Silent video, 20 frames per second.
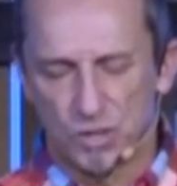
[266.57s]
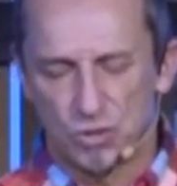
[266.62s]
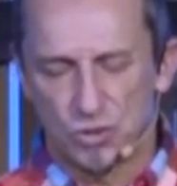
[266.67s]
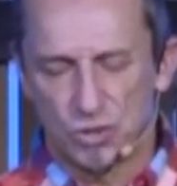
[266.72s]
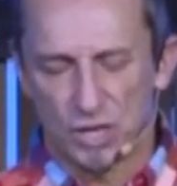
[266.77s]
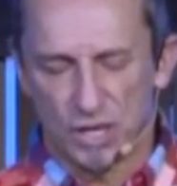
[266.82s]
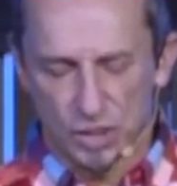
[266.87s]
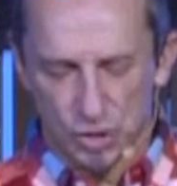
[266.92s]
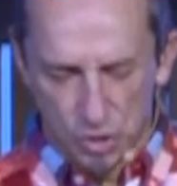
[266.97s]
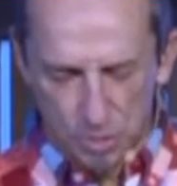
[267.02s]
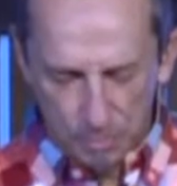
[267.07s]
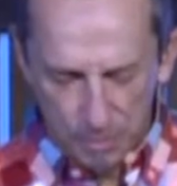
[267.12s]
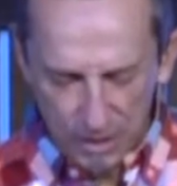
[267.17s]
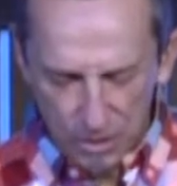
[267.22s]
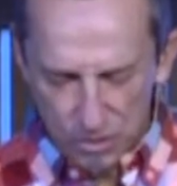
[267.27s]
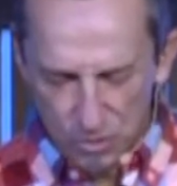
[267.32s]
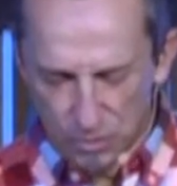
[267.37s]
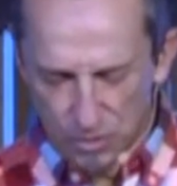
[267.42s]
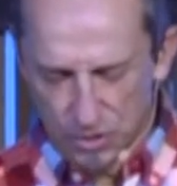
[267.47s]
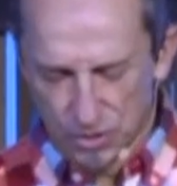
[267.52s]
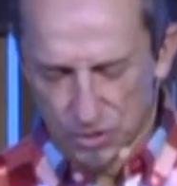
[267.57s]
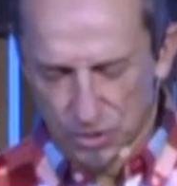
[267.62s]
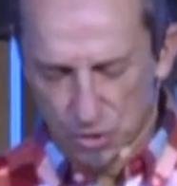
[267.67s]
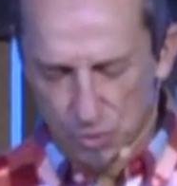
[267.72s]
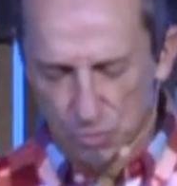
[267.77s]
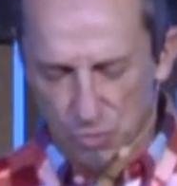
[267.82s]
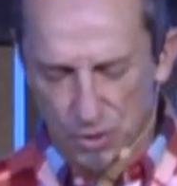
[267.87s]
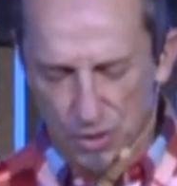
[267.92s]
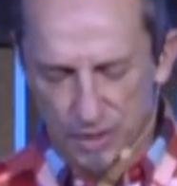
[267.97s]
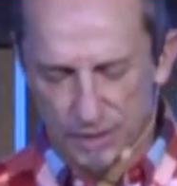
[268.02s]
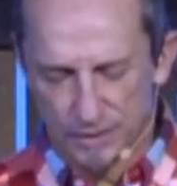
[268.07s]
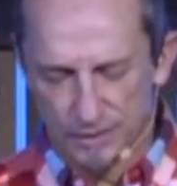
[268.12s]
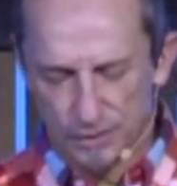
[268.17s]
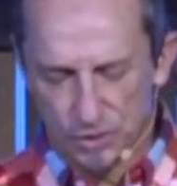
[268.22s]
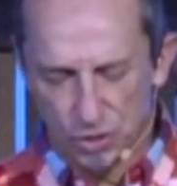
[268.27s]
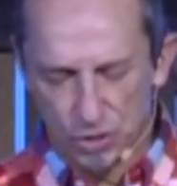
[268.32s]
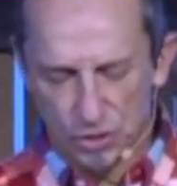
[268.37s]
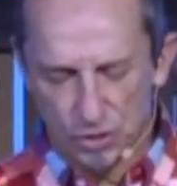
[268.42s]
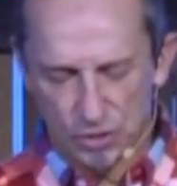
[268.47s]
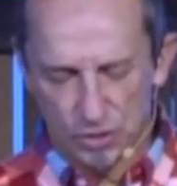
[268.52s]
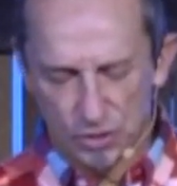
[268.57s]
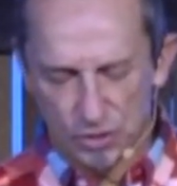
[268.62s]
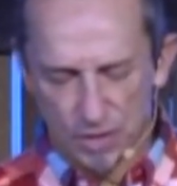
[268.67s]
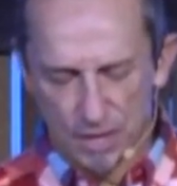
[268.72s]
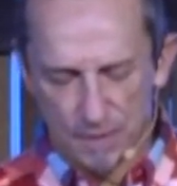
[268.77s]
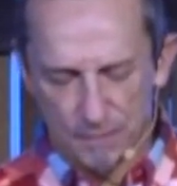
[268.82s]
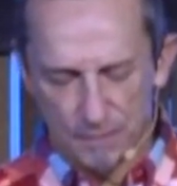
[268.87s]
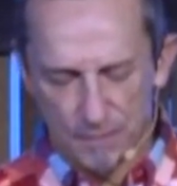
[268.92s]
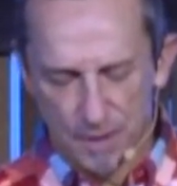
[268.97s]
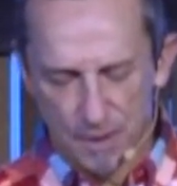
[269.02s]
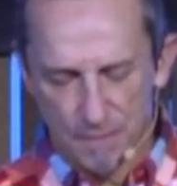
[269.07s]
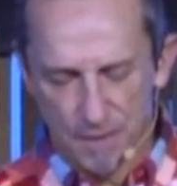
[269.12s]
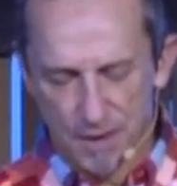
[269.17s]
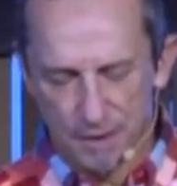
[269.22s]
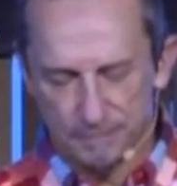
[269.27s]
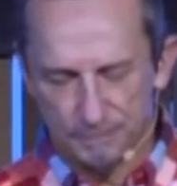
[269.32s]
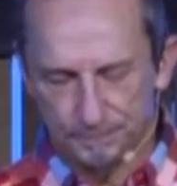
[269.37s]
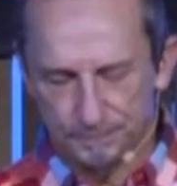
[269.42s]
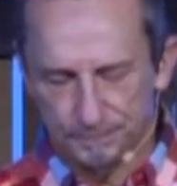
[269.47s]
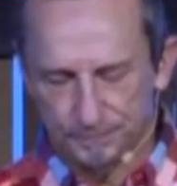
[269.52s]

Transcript: So, God, speak to us this morning. In Jesus' name, amen.